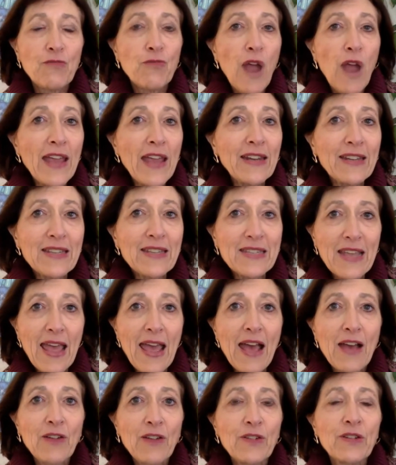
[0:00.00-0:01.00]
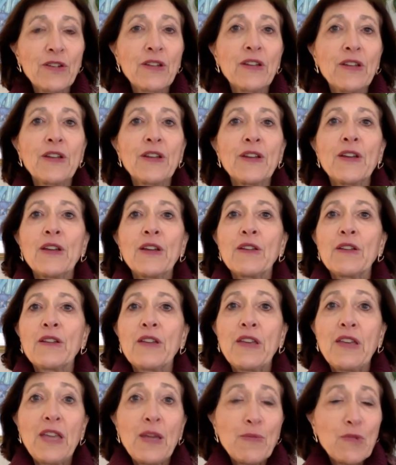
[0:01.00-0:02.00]
write it down,
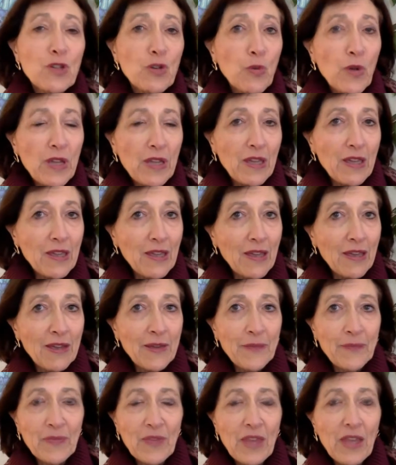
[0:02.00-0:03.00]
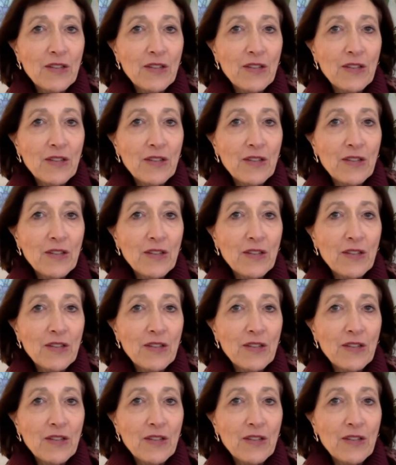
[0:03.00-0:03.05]
keep tweaking it.